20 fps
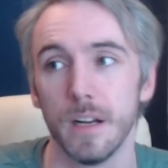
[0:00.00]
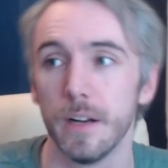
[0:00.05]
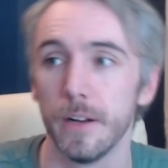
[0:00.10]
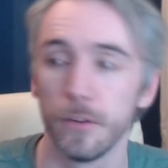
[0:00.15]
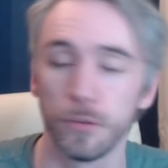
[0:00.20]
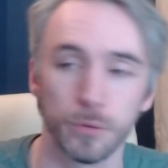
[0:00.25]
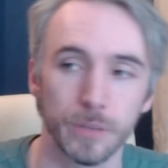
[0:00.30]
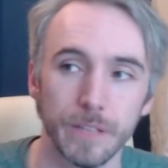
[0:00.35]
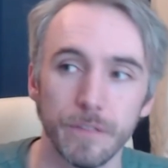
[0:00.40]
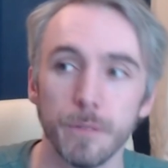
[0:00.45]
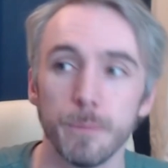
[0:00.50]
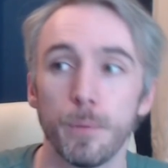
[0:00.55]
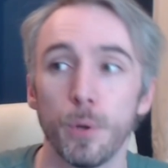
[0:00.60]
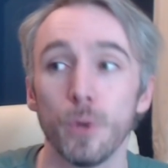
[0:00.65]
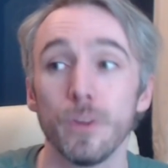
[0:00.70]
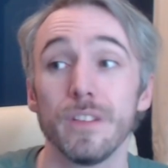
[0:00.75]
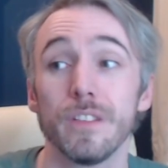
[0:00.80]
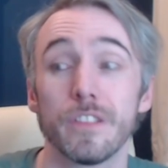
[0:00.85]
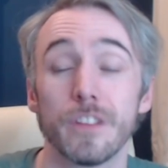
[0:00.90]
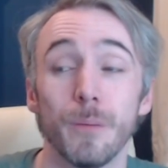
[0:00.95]
So even
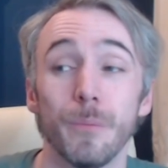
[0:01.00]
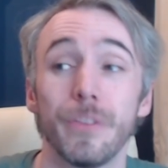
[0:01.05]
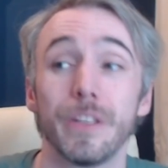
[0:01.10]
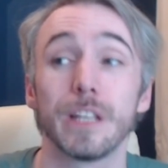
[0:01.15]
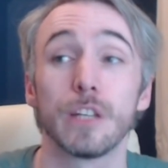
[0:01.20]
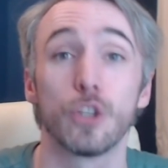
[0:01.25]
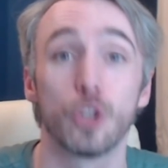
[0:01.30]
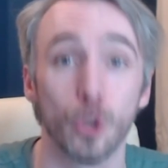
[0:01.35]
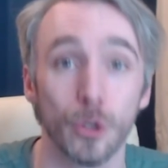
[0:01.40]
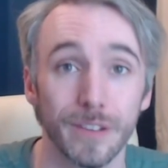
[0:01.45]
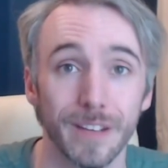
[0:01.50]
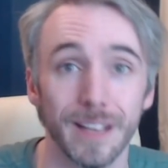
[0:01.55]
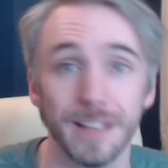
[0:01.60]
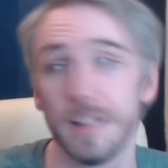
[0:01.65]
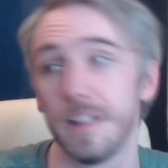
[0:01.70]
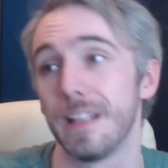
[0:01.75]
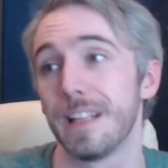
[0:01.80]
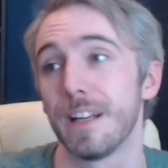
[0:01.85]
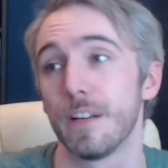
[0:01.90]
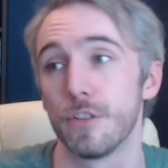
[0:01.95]
putting something good in,
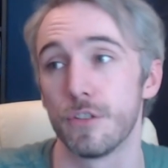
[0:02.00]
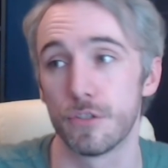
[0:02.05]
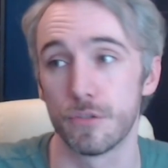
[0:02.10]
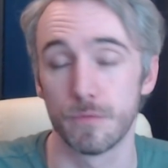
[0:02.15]
like a